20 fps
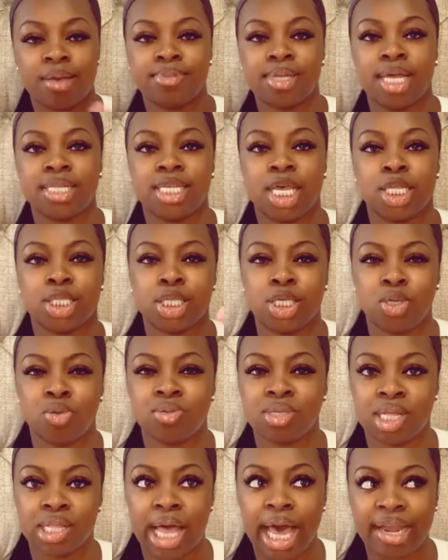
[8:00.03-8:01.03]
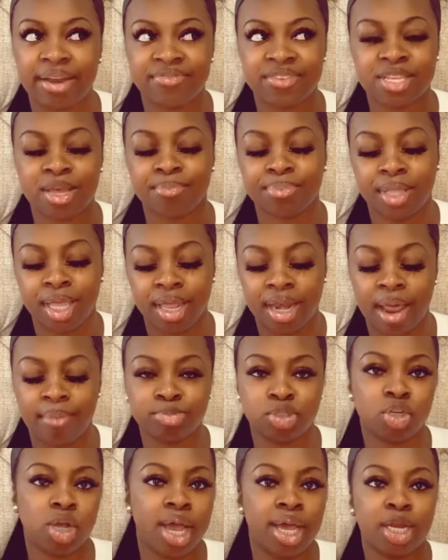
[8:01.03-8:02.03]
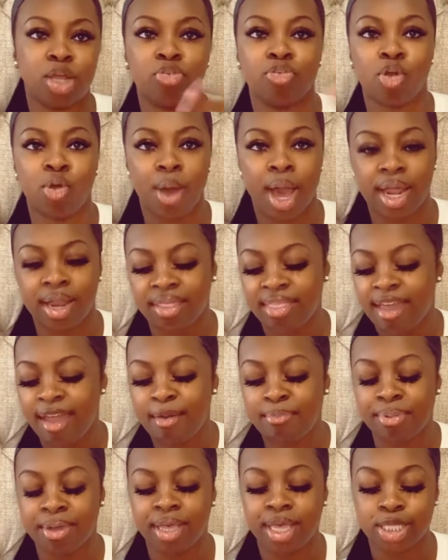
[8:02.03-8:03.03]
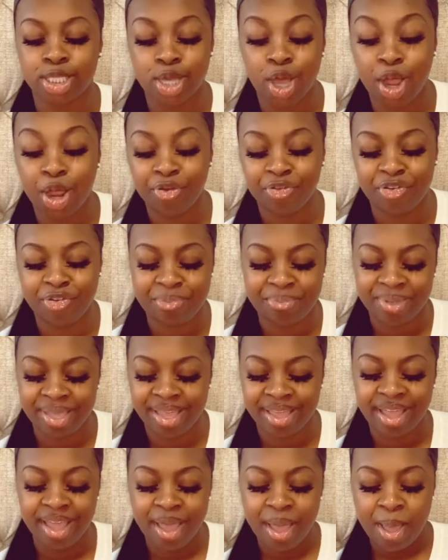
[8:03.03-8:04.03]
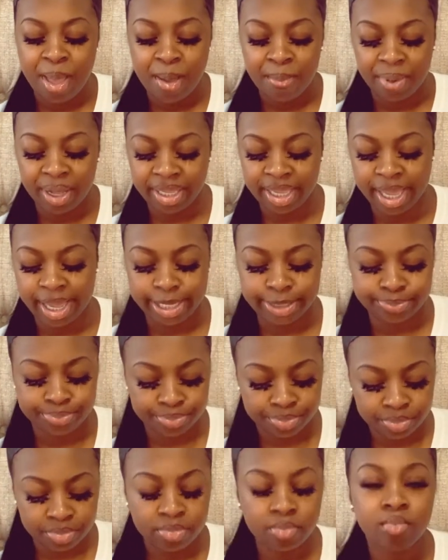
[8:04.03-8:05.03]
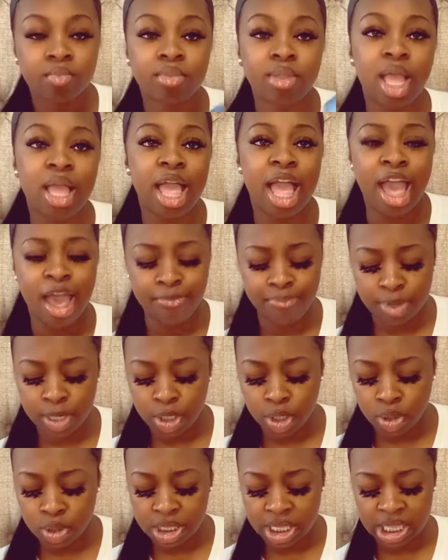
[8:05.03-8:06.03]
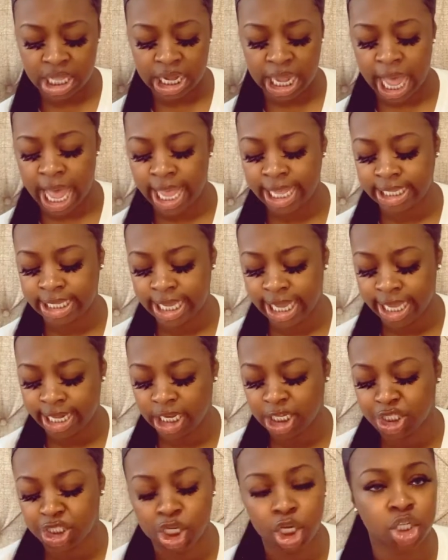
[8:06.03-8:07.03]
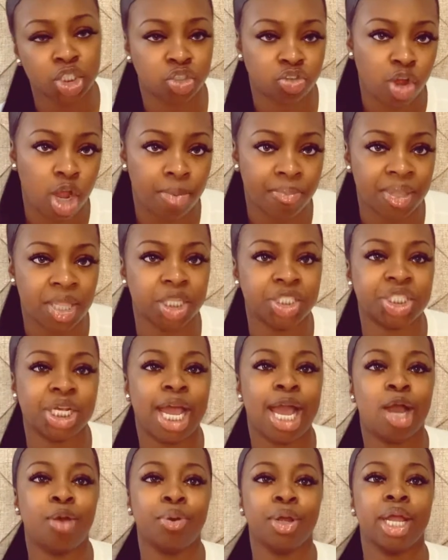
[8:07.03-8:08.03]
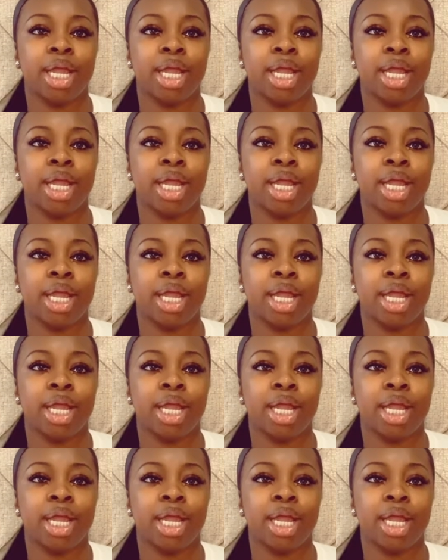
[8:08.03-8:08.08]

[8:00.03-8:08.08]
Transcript: I tend to use a lot of something. I'm trying to grow out of that, but it's hard for me. But yeah, I've been using the cotton candy sugar scrub in the shower,